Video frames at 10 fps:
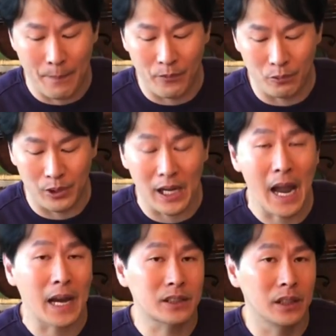
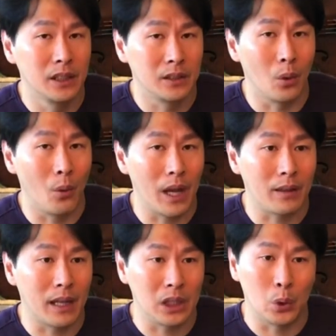react the way
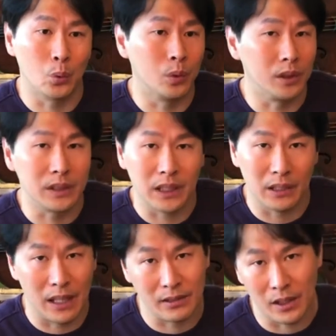that you would,
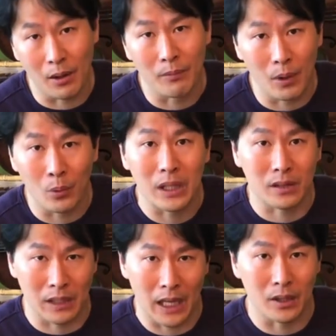a week
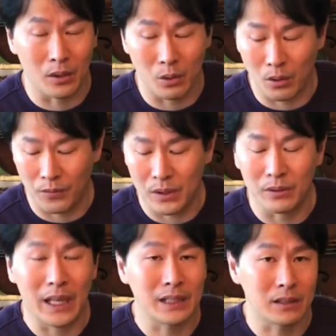later or a few
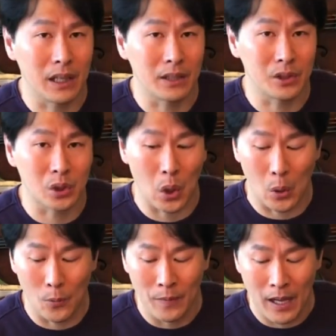days later.
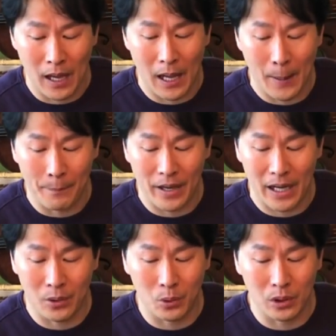So
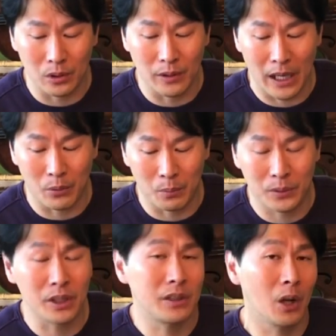I will put
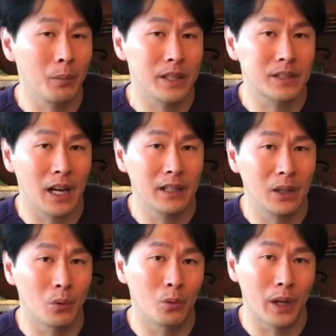the tailpiece on, and
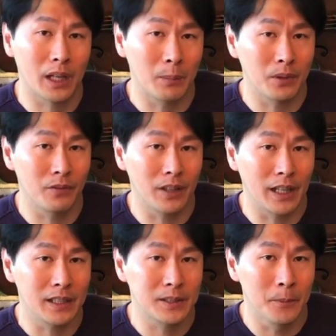we'll wait a couple of
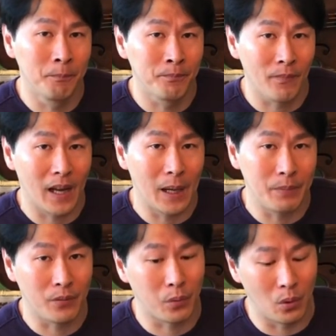days
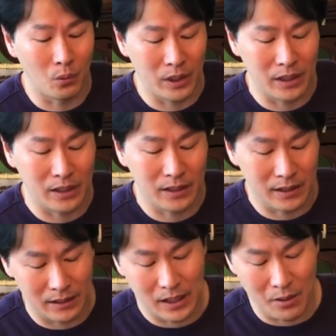before we
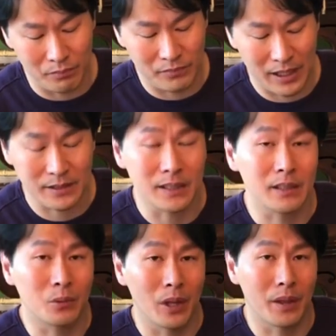test it
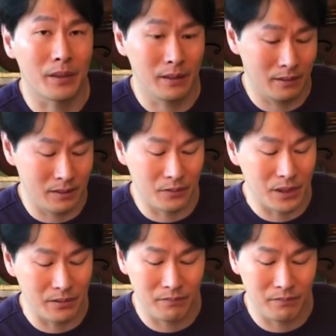with different